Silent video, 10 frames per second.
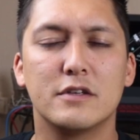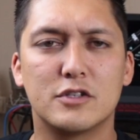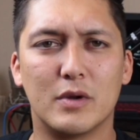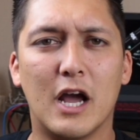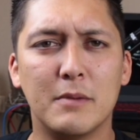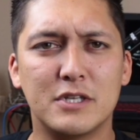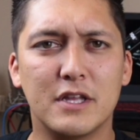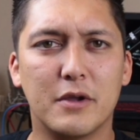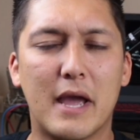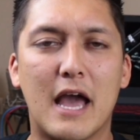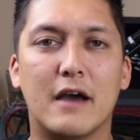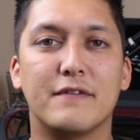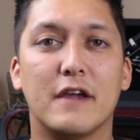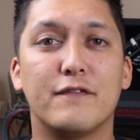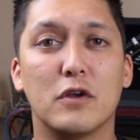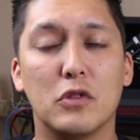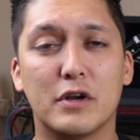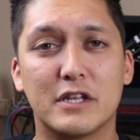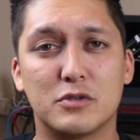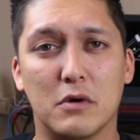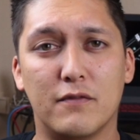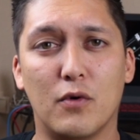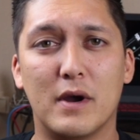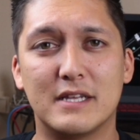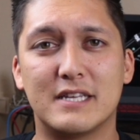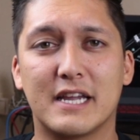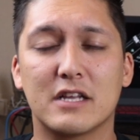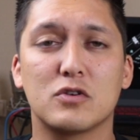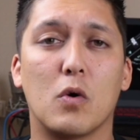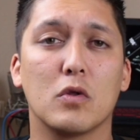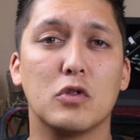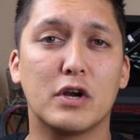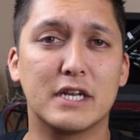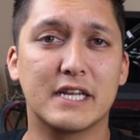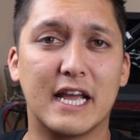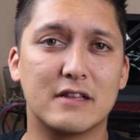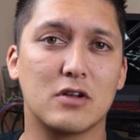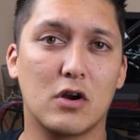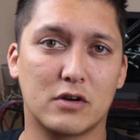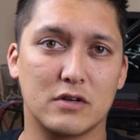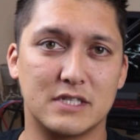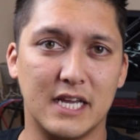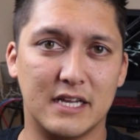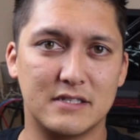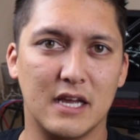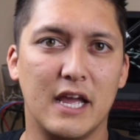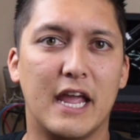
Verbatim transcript: So an option that you have if you're looking to avoid tickets or looking to get darker tint